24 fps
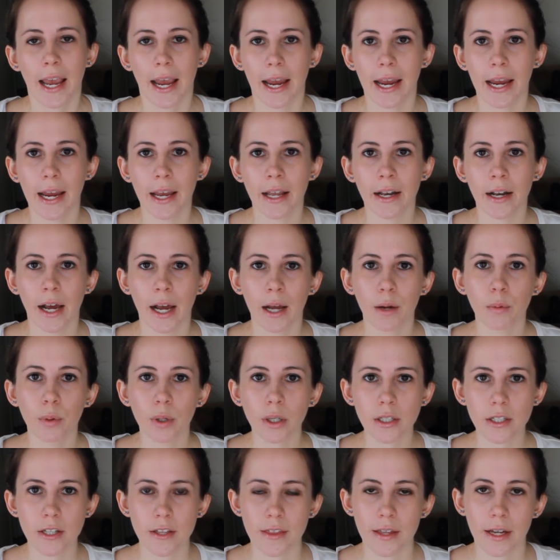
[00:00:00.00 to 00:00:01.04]
And I
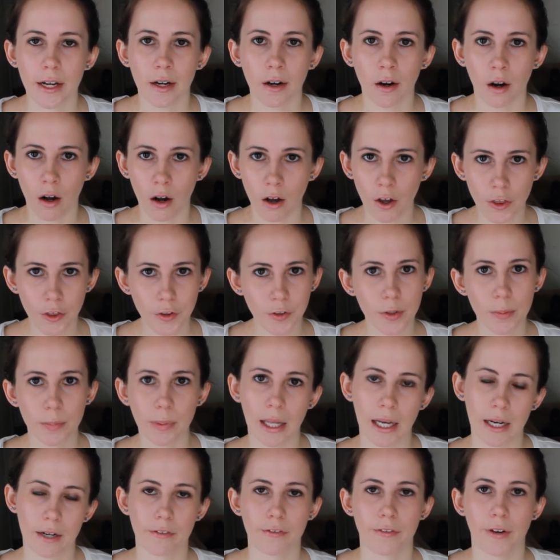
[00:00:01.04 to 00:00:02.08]
worked there all through
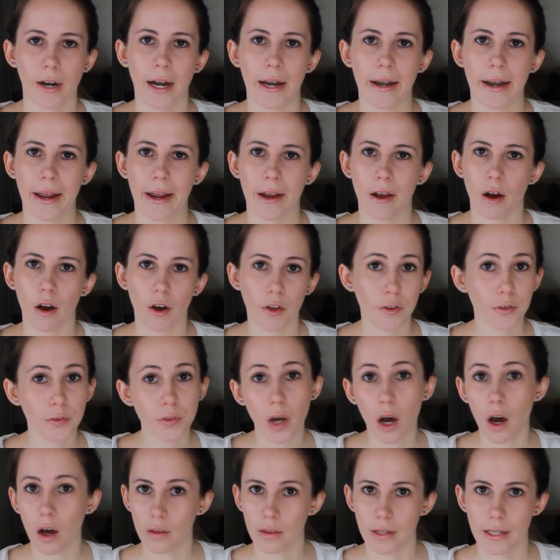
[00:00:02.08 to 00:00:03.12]
Black Friday, all through the
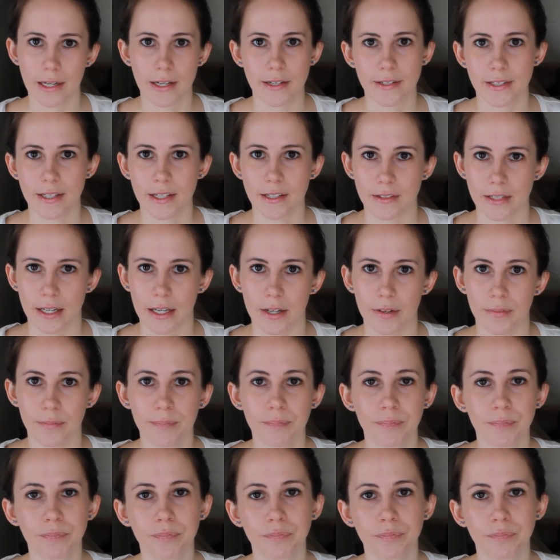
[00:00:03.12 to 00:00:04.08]
holiday season.